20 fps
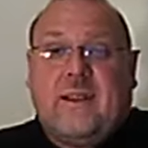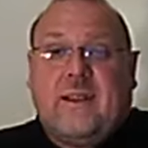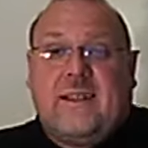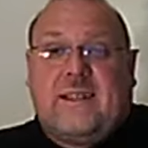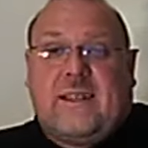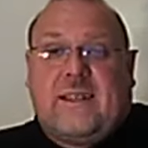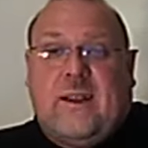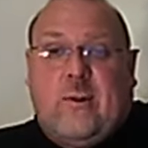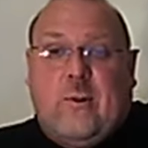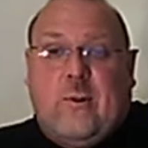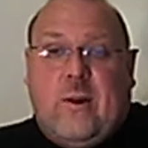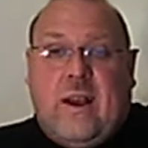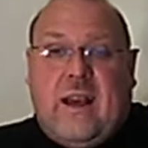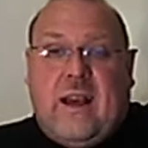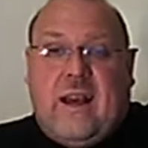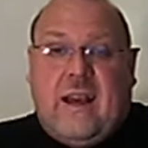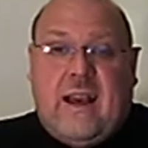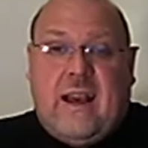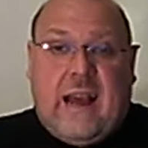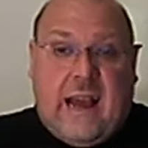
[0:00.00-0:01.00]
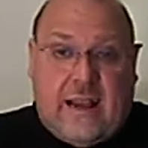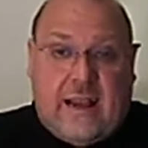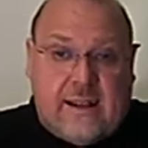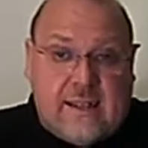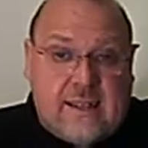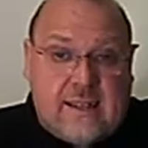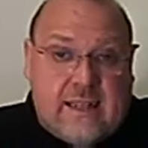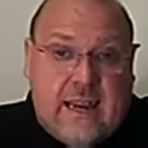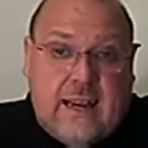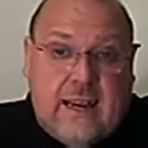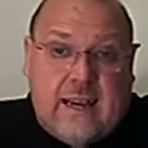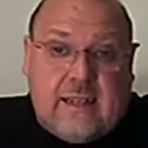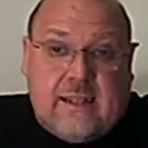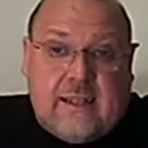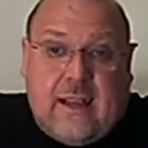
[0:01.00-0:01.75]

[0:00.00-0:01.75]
So uh, our sin is